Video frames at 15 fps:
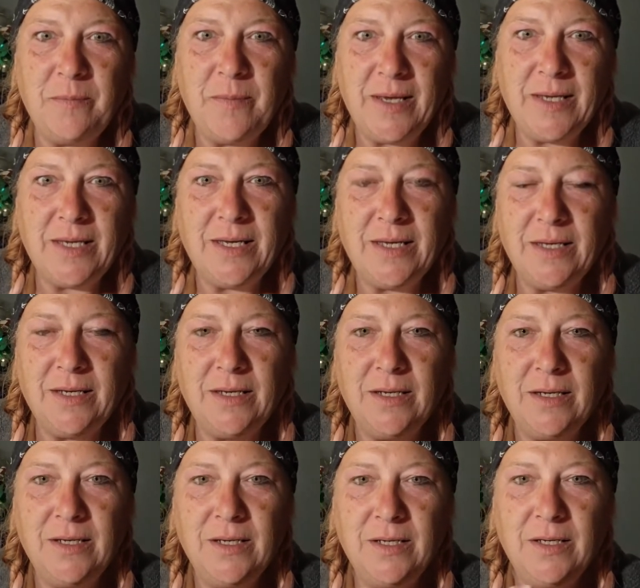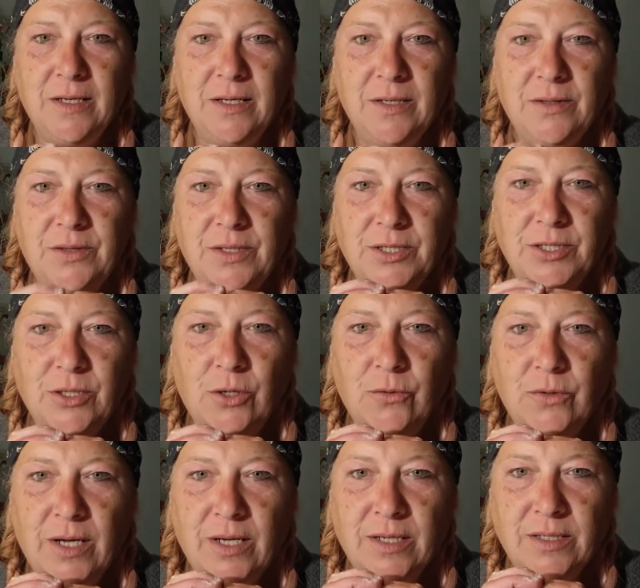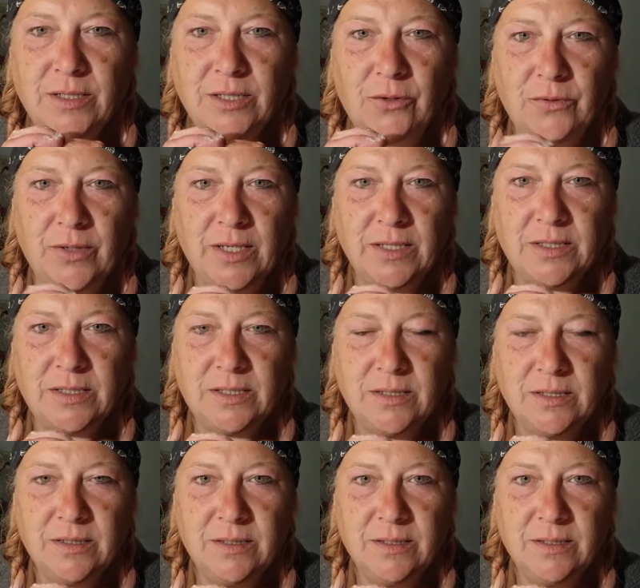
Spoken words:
making the donuts.